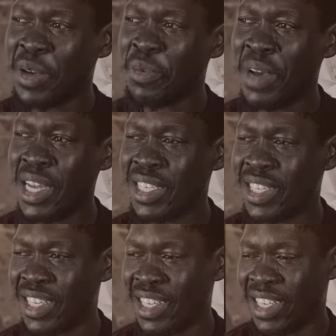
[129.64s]
but
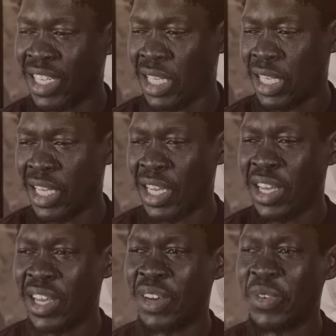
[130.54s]

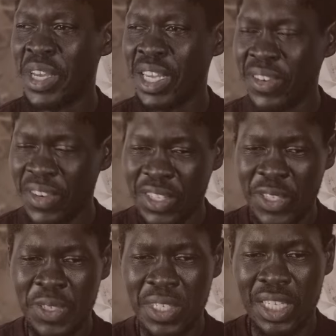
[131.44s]
we can
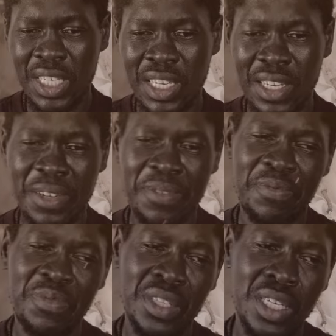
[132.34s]
reduce it.
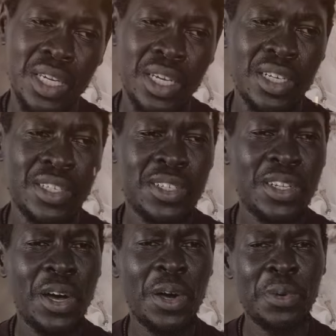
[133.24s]

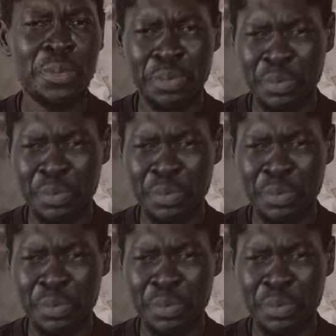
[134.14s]
So,